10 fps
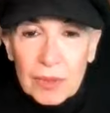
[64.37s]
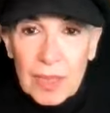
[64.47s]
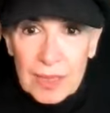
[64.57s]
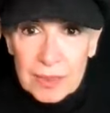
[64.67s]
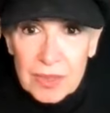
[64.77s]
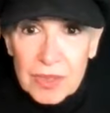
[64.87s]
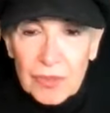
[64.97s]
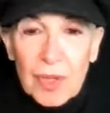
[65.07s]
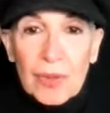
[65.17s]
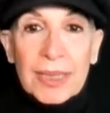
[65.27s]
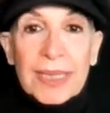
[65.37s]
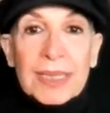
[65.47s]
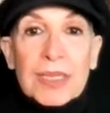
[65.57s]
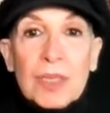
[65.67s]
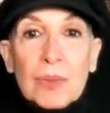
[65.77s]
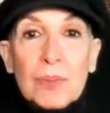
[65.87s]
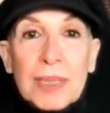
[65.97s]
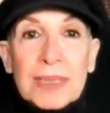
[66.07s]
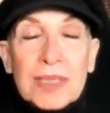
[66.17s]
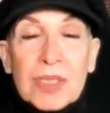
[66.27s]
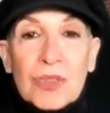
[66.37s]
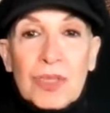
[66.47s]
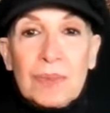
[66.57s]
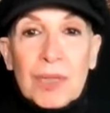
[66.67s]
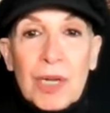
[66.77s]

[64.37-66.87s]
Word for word: your lungs, flowing into your bloodstream,